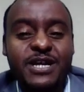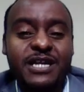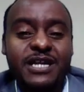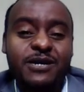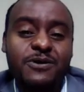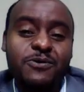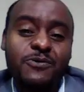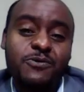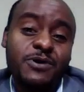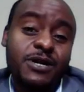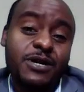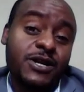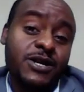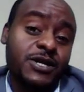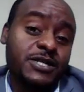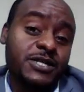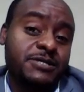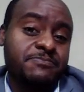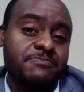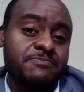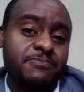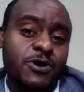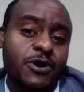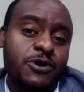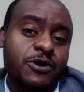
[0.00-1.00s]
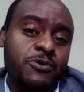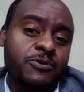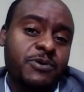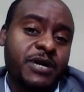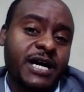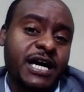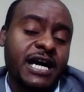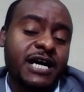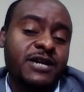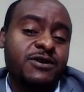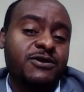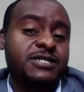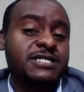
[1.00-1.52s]
will not, or we
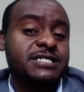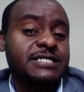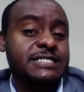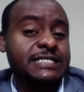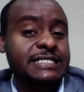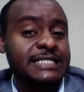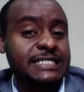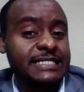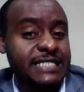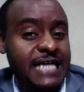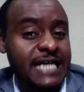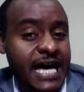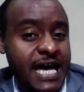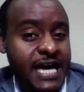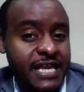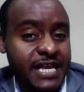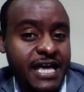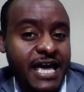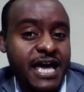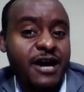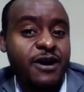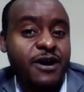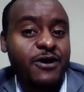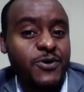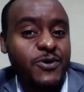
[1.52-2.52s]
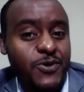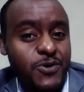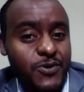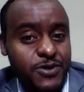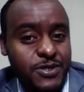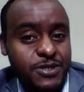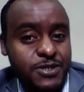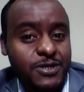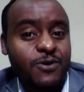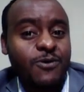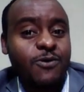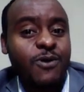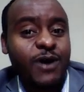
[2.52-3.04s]
cannot design a
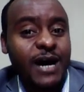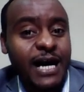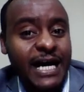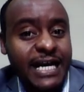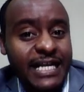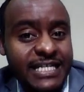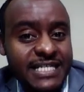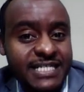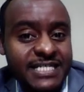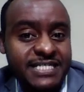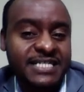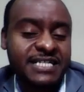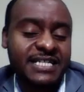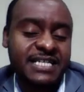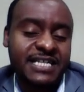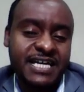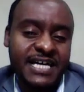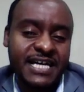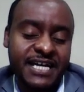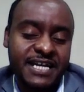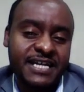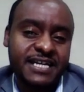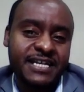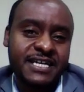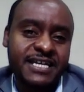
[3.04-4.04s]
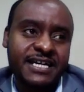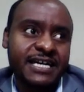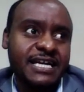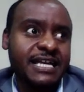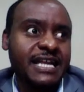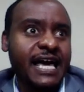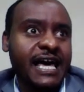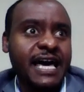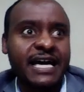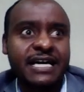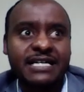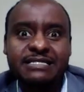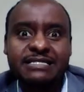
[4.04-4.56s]
good quality learning,
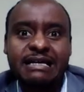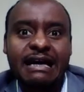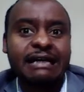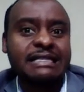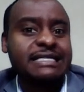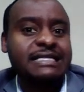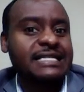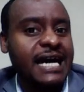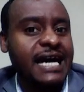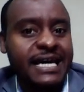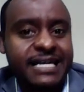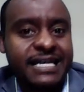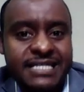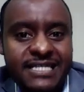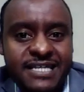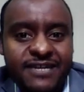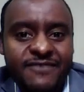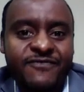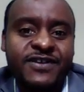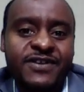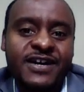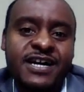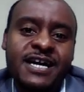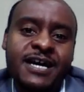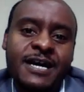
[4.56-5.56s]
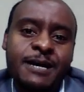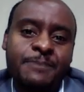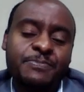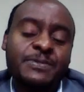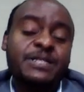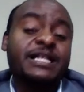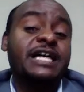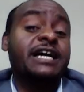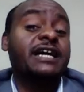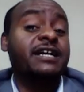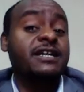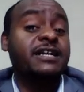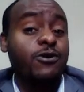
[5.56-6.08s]
like attractive
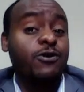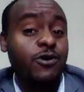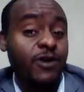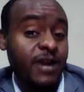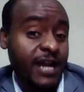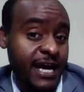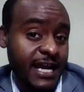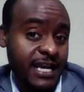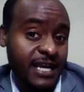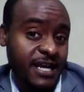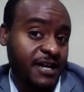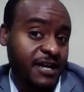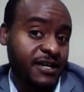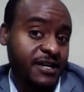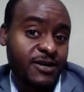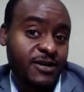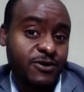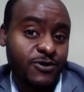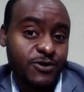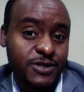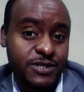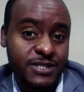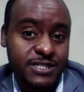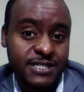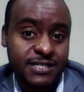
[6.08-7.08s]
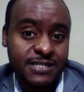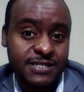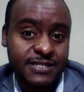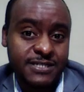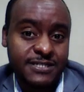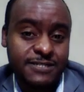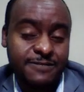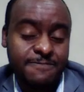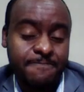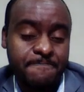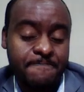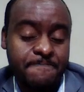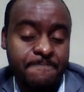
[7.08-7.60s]
online learning
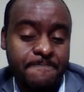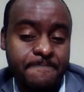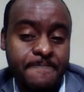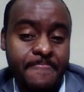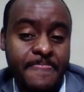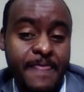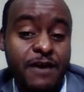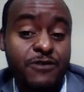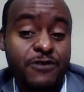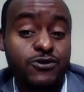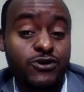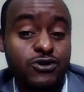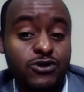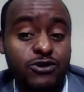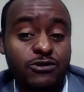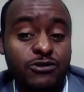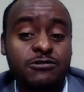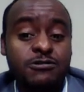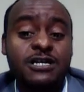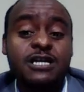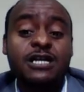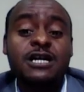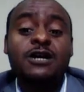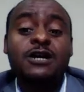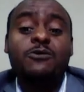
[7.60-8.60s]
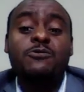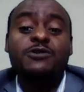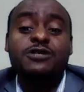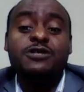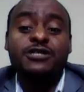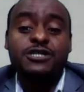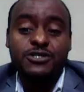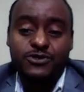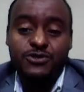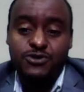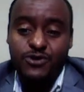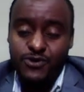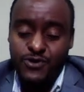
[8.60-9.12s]
content. So we
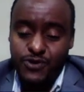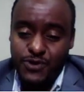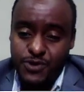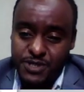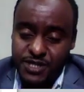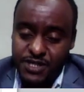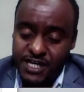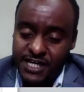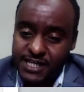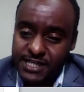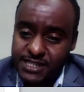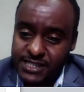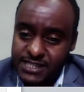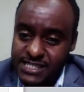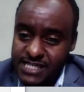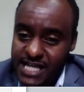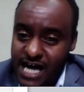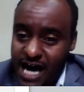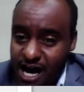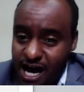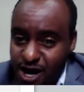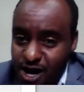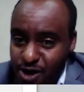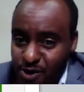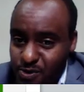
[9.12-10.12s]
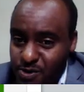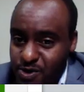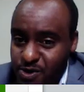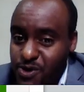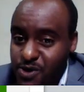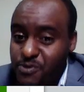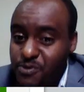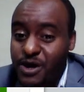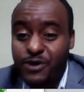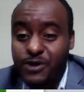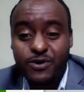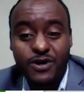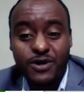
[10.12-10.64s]
need to know those things. Now
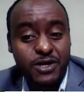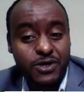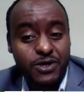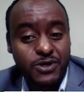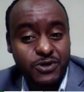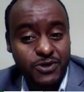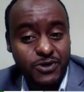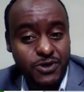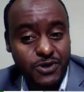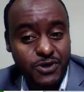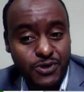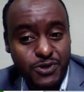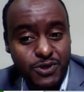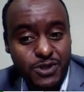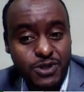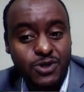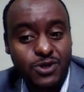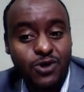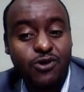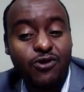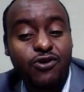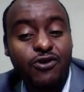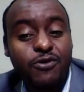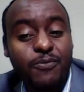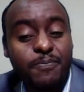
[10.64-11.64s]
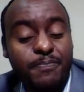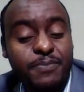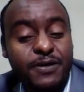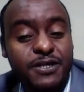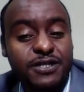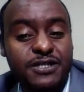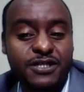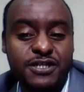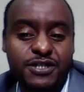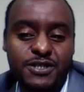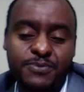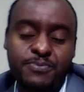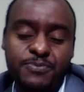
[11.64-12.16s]
we are going to use open
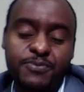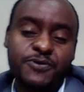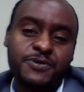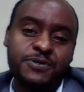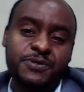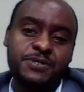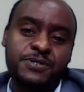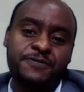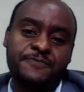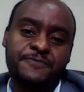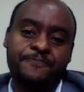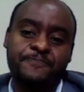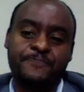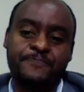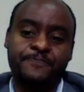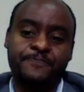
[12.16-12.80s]
response.